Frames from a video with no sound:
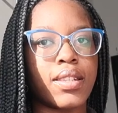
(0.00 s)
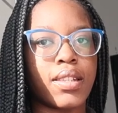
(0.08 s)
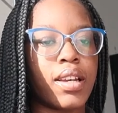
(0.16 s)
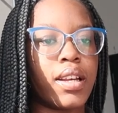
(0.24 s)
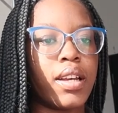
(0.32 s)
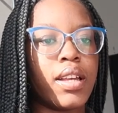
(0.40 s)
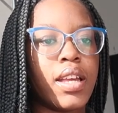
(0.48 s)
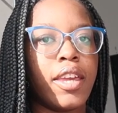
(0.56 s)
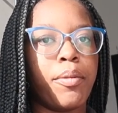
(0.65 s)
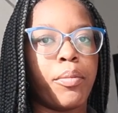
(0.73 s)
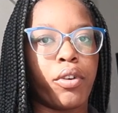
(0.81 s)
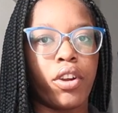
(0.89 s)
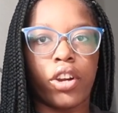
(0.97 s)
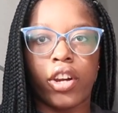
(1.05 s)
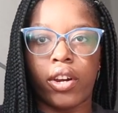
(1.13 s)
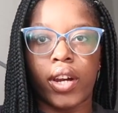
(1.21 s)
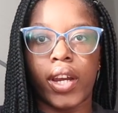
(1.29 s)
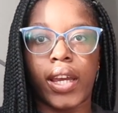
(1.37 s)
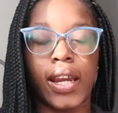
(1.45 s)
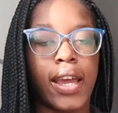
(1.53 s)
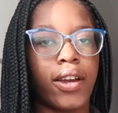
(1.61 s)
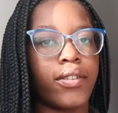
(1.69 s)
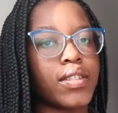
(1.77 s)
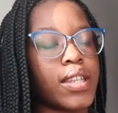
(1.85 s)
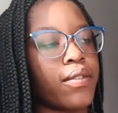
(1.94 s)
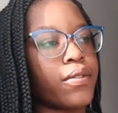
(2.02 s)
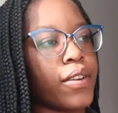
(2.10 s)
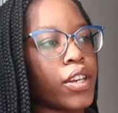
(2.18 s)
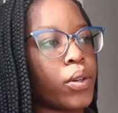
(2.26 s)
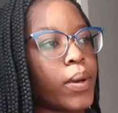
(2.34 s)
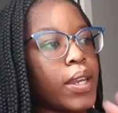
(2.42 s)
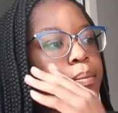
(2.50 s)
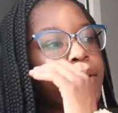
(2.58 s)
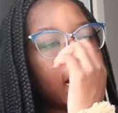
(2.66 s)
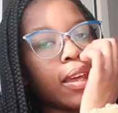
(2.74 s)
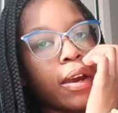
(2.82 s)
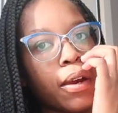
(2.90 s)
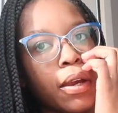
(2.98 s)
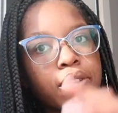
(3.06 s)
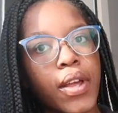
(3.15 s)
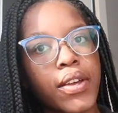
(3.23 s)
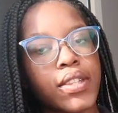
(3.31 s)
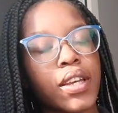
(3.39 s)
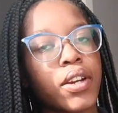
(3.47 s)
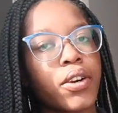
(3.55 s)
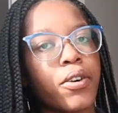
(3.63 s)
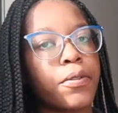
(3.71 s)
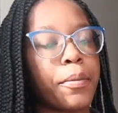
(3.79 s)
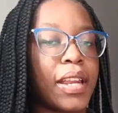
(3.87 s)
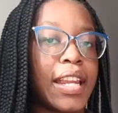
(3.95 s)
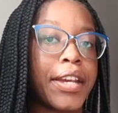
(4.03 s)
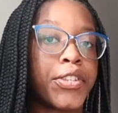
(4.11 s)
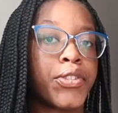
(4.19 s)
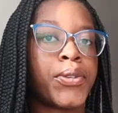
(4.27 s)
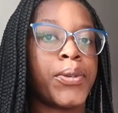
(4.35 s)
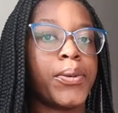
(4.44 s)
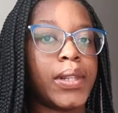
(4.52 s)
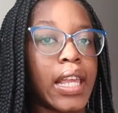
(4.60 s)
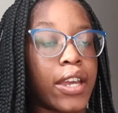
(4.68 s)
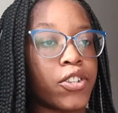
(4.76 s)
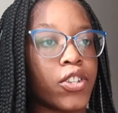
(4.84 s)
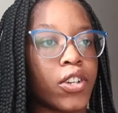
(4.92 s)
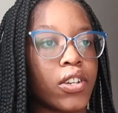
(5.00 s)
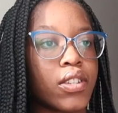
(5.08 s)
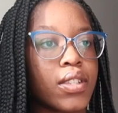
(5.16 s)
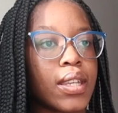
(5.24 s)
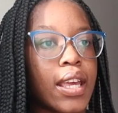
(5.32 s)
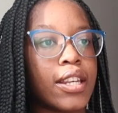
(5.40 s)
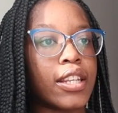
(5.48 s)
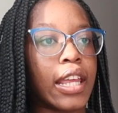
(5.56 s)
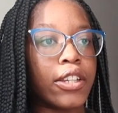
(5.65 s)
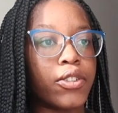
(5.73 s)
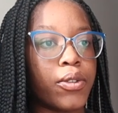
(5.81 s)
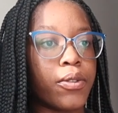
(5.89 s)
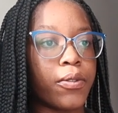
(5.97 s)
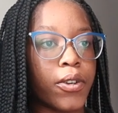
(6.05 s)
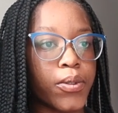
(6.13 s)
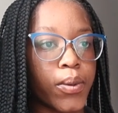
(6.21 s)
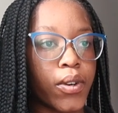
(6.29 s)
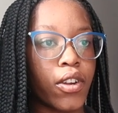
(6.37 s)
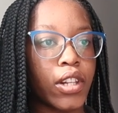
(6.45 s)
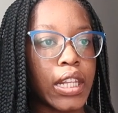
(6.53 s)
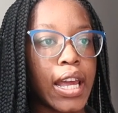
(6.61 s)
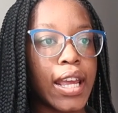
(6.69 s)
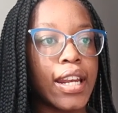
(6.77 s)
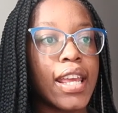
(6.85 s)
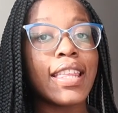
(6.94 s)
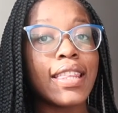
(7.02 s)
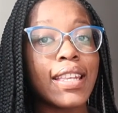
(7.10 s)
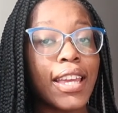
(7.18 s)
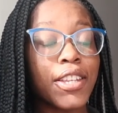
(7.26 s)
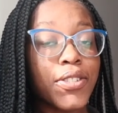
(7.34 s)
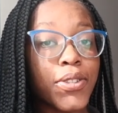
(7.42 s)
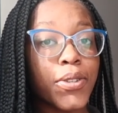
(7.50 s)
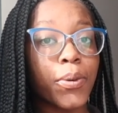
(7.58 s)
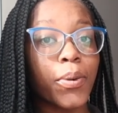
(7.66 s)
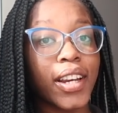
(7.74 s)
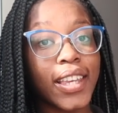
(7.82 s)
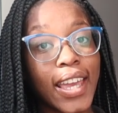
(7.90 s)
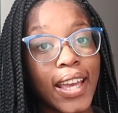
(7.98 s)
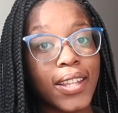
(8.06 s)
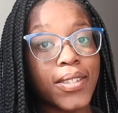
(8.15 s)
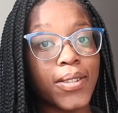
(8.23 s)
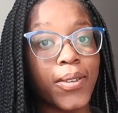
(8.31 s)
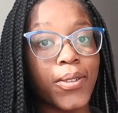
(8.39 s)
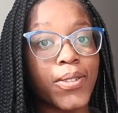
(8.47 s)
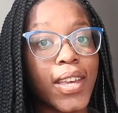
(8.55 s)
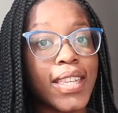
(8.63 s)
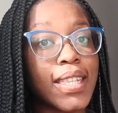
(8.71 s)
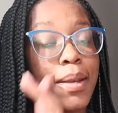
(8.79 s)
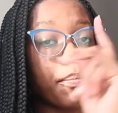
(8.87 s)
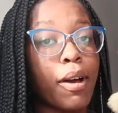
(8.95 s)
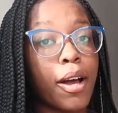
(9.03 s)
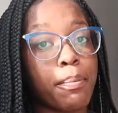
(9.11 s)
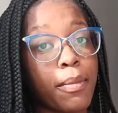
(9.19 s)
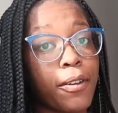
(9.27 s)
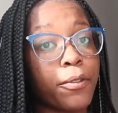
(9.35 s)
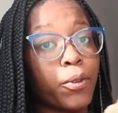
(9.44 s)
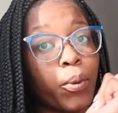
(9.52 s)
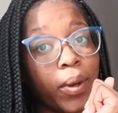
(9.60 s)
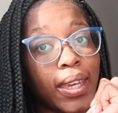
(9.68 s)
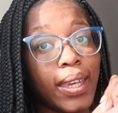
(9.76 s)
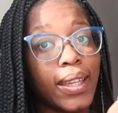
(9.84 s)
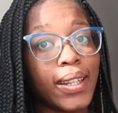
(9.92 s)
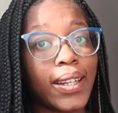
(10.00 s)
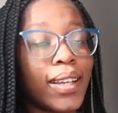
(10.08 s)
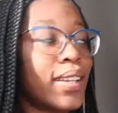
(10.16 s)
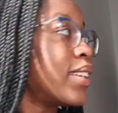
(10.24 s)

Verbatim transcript: is gonna keep reoccurring and I obviously have to find a way to be there. So I was gonna go for my next two lectures and like do the first one online. Then the next two were canceled. So I said, pop off queen.